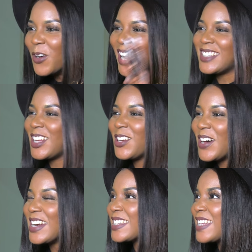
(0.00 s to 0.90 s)
I don't
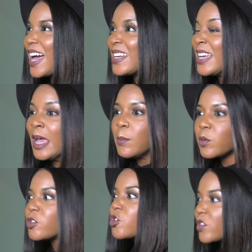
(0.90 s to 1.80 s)
understand?
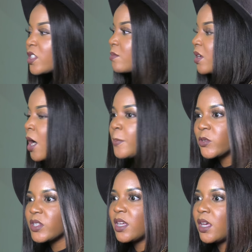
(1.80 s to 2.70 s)
Because trust me, up
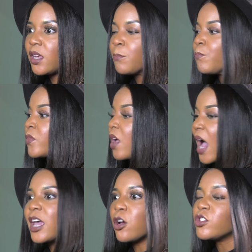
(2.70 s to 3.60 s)
till today,
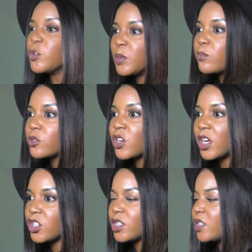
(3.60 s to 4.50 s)
I go to people's
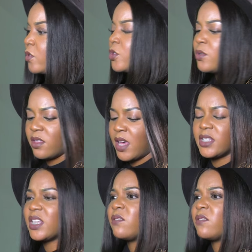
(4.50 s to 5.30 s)
churches. If you're doing a Thanksgiving,